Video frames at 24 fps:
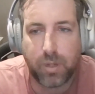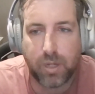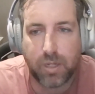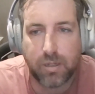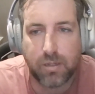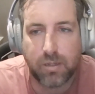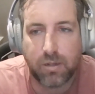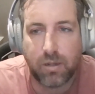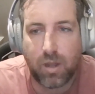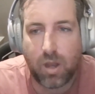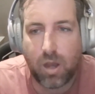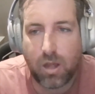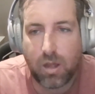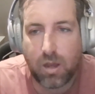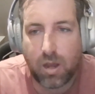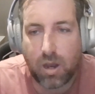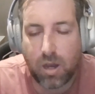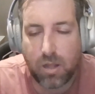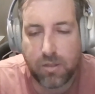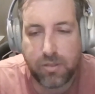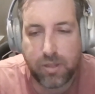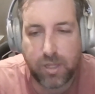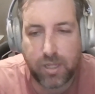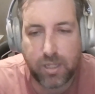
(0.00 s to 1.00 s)
But
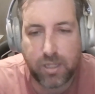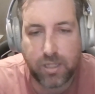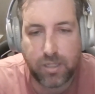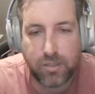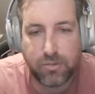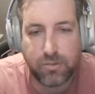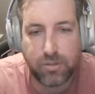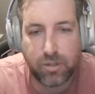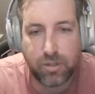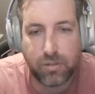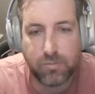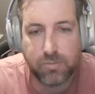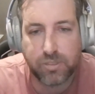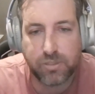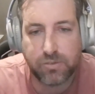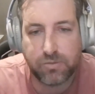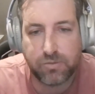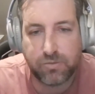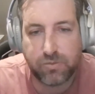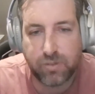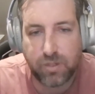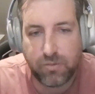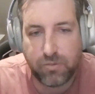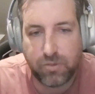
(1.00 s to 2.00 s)
I think in terms
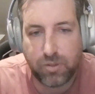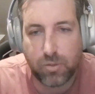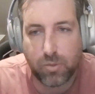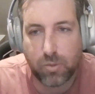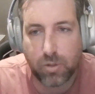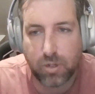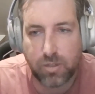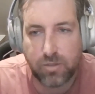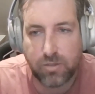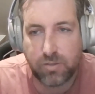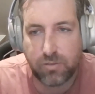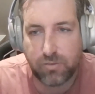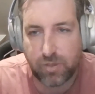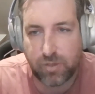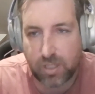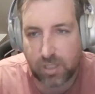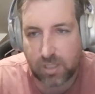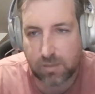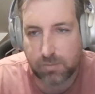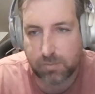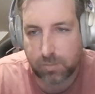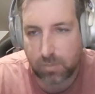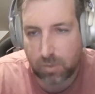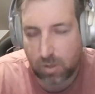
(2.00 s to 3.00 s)
of, if you want to
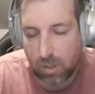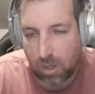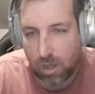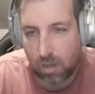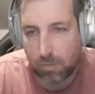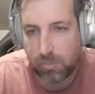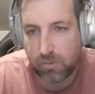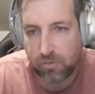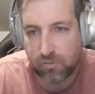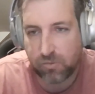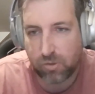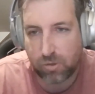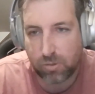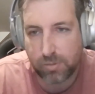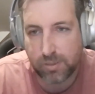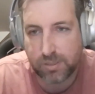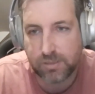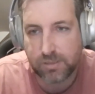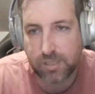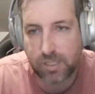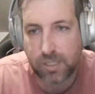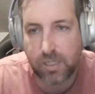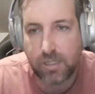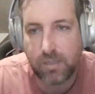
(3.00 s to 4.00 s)
develop high
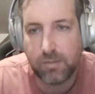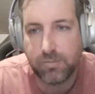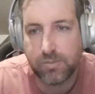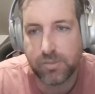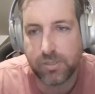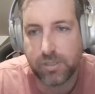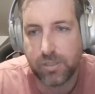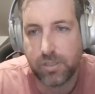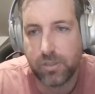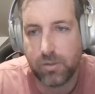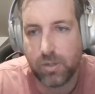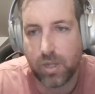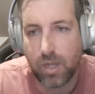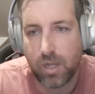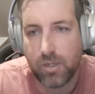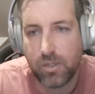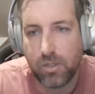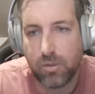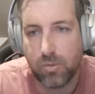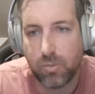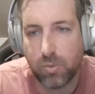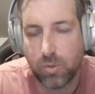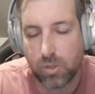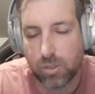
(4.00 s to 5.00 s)
performing teams and
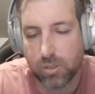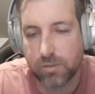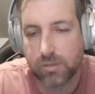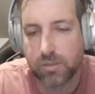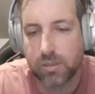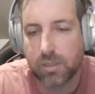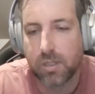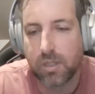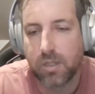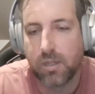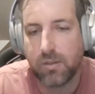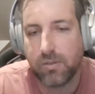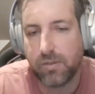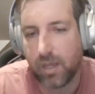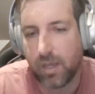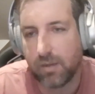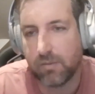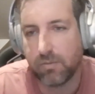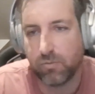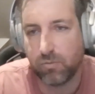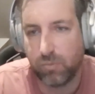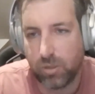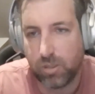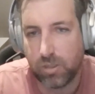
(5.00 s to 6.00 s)
you want
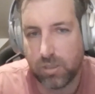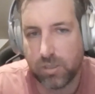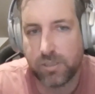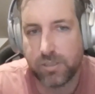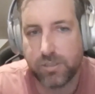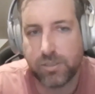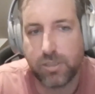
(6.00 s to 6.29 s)
that real